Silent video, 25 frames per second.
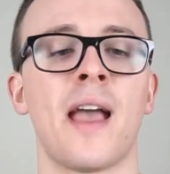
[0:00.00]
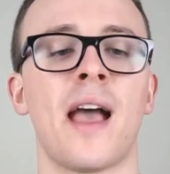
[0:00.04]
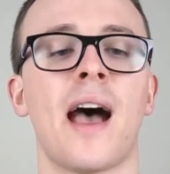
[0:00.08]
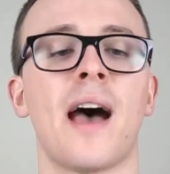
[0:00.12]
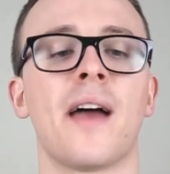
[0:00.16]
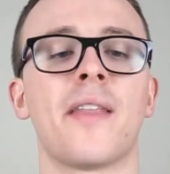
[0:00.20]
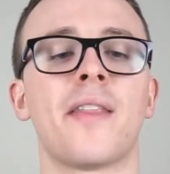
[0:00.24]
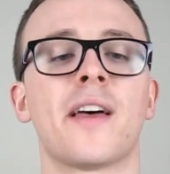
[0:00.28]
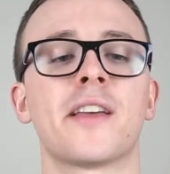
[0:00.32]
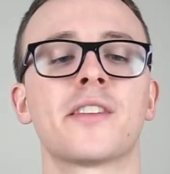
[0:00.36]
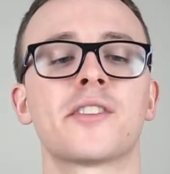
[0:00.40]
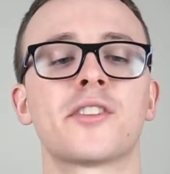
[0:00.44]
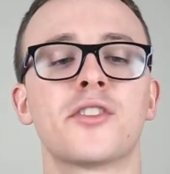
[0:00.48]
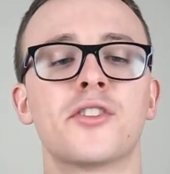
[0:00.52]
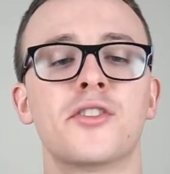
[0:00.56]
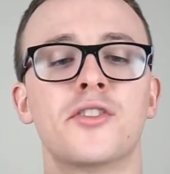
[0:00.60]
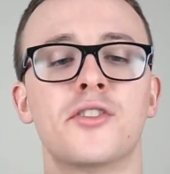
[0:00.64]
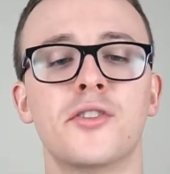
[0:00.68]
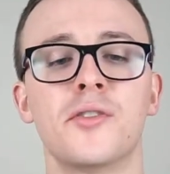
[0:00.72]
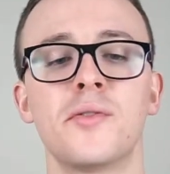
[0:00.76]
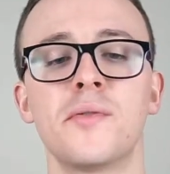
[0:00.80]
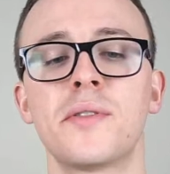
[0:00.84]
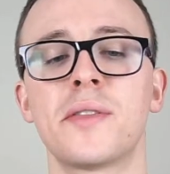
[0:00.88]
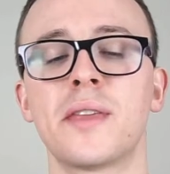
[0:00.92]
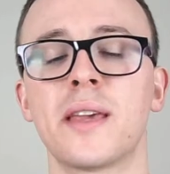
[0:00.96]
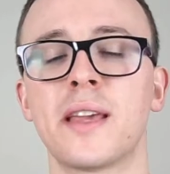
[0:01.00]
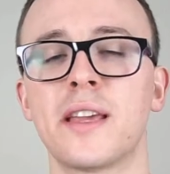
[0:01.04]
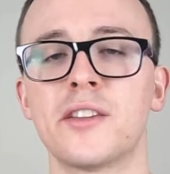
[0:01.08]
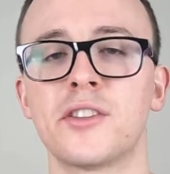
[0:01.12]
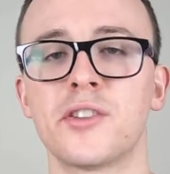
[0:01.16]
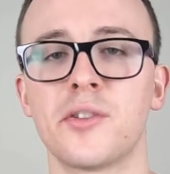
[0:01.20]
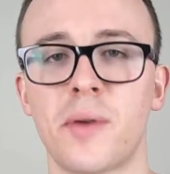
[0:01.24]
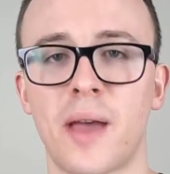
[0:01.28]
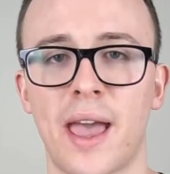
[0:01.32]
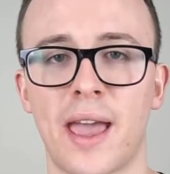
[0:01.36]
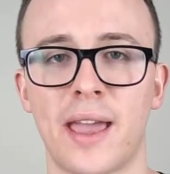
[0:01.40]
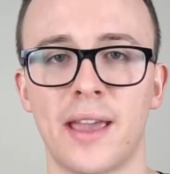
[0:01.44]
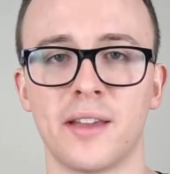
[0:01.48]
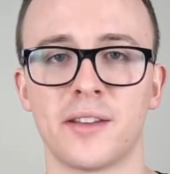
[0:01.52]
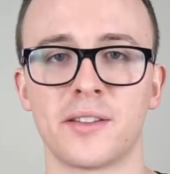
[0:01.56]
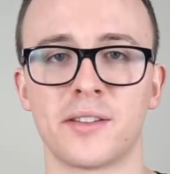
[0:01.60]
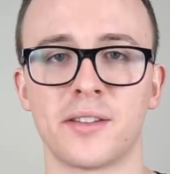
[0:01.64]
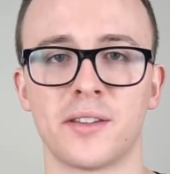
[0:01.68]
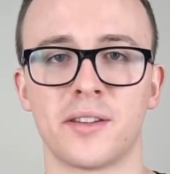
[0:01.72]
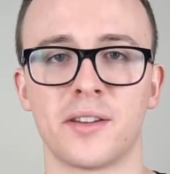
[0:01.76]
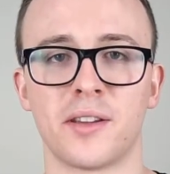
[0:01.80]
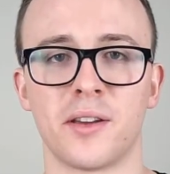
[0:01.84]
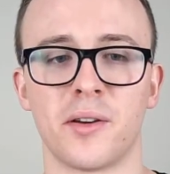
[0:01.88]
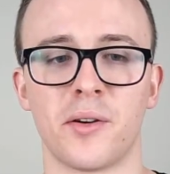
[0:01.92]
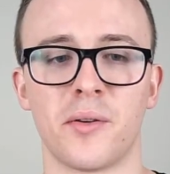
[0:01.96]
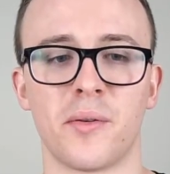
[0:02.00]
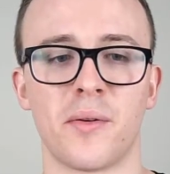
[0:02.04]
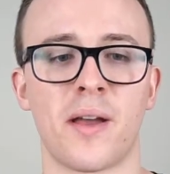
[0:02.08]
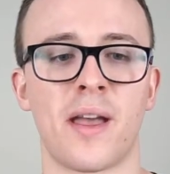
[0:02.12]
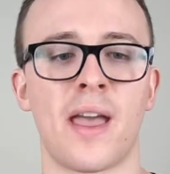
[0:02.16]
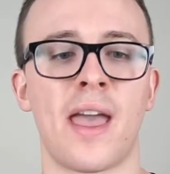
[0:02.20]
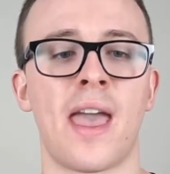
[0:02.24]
And that's, do things you hate to do.